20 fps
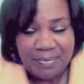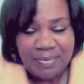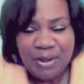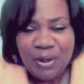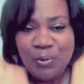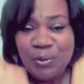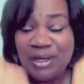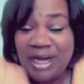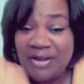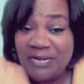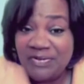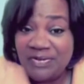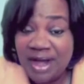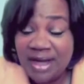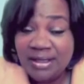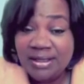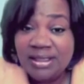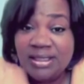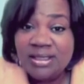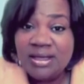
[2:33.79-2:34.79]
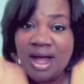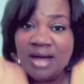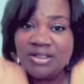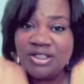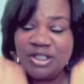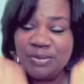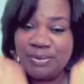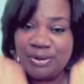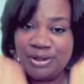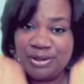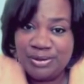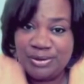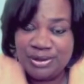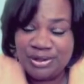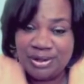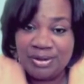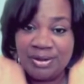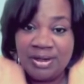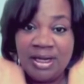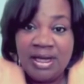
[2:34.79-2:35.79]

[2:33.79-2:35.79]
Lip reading: When I finally talked to the producer,